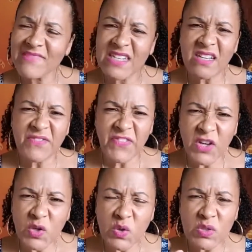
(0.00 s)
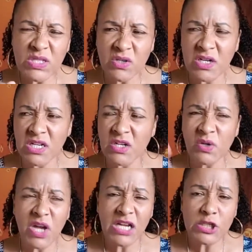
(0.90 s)
confused or you
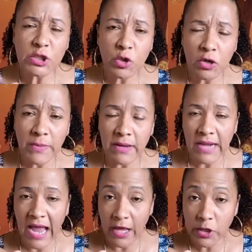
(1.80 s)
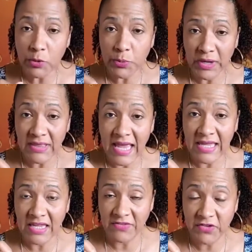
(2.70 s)
know not sure about how you bring that
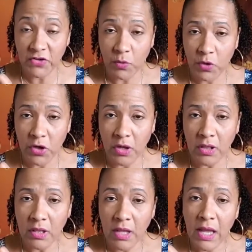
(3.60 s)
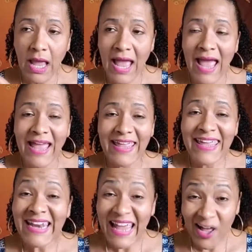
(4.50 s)
gift to the world
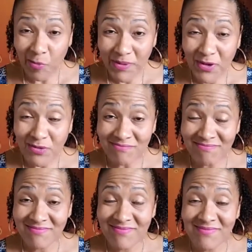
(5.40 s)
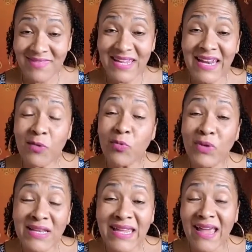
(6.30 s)
can i help you can I
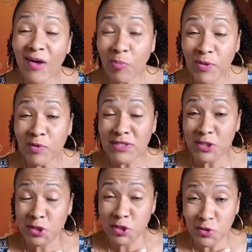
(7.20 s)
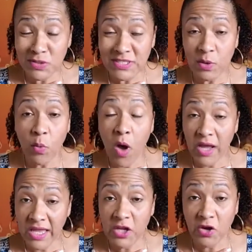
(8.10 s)
really help you to choose to
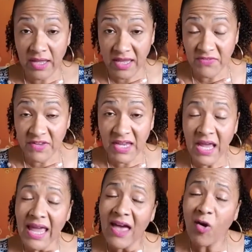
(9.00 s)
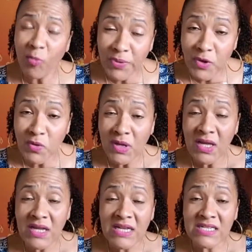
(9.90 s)
walk in your gift? Can I help you
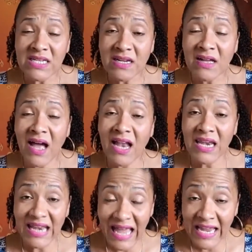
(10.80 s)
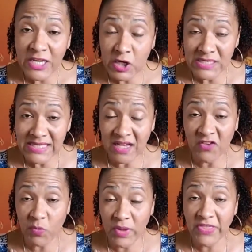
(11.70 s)
to align
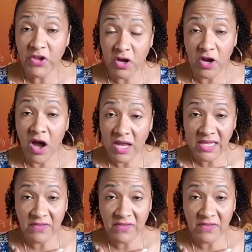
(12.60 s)
yourself with your God